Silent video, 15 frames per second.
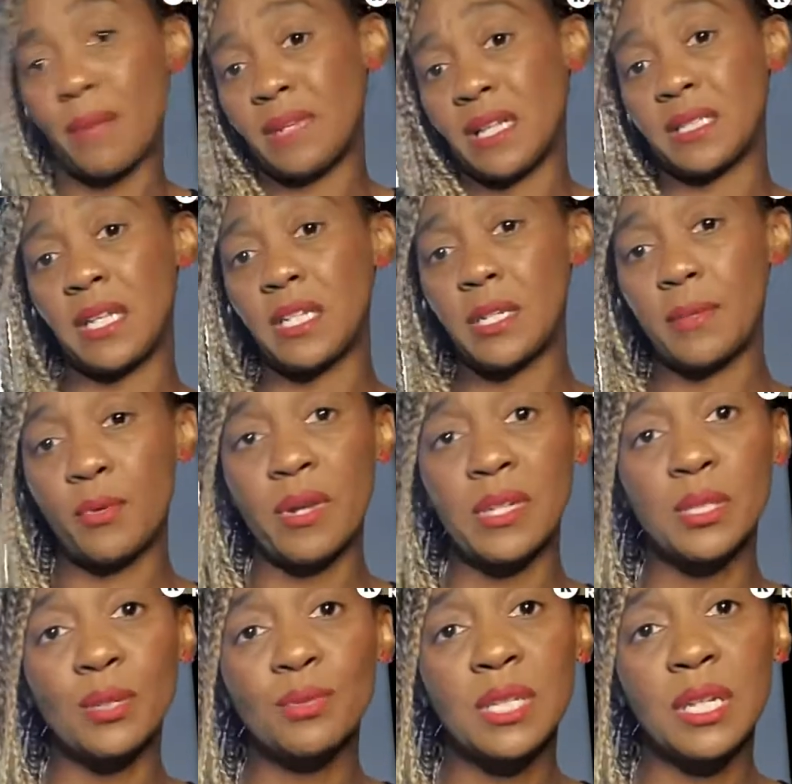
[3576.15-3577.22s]
I'm not saying
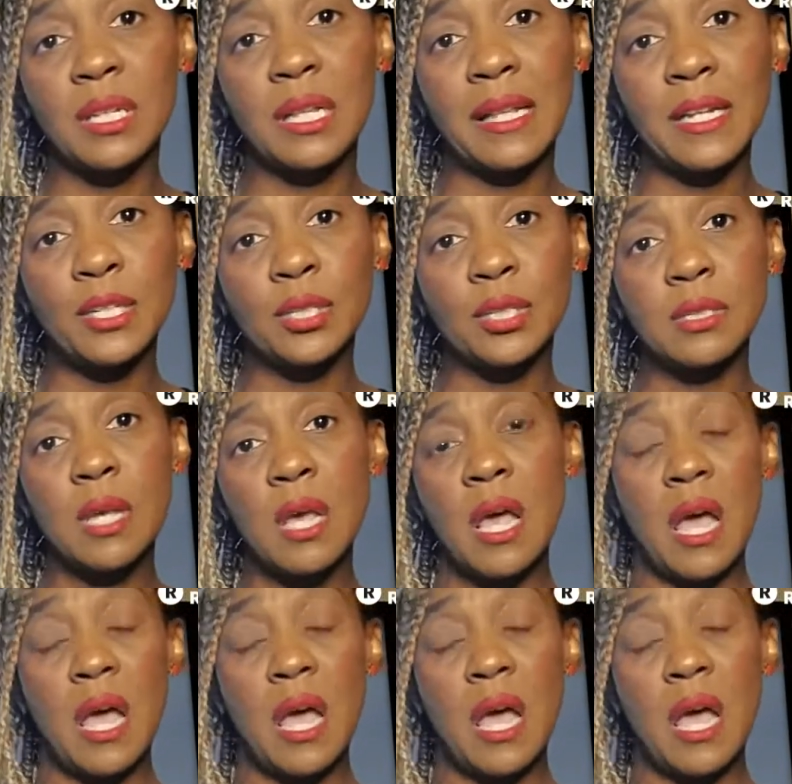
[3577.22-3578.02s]
Democrats don't steal the elections.